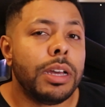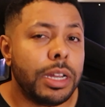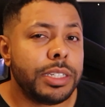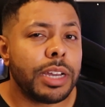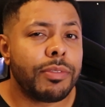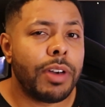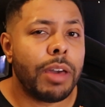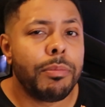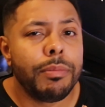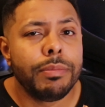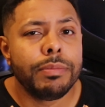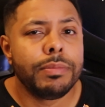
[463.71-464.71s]
a tech vibe,
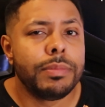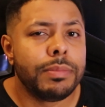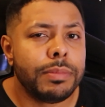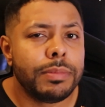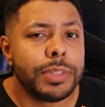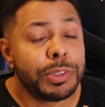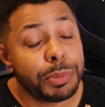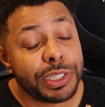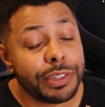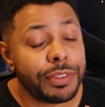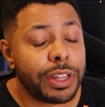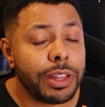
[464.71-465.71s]

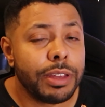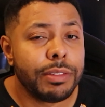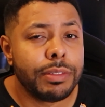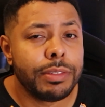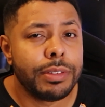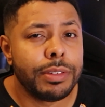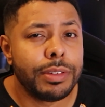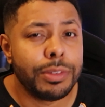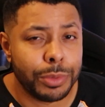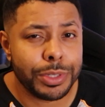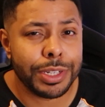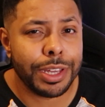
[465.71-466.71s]
specifically.
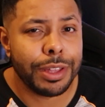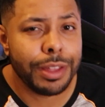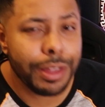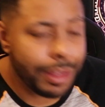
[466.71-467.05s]
We'll see you.